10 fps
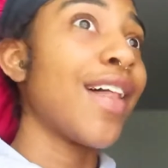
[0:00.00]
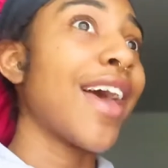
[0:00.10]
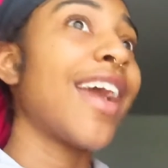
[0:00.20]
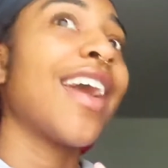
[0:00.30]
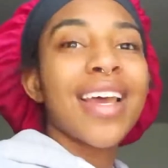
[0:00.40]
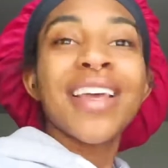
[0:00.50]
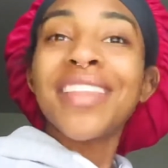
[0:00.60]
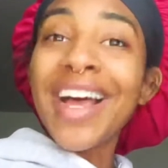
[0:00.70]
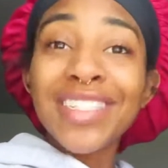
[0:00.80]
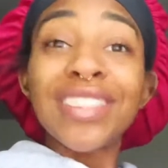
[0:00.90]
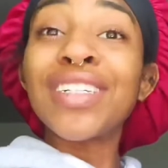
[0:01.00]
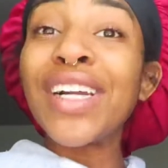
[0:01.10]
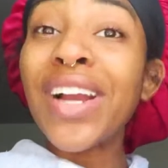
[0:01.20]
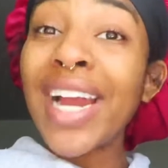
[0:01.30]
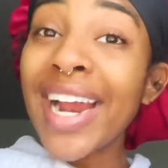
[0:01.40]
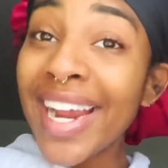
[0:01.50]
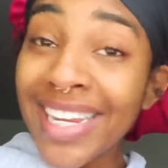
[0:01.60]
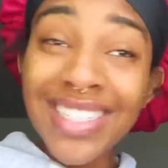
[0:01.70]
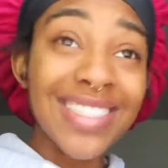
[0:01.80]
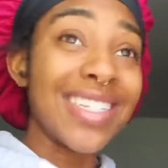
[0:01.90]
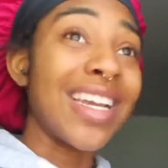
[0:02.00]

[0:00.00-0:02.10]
Like, that's crazy. Crazy.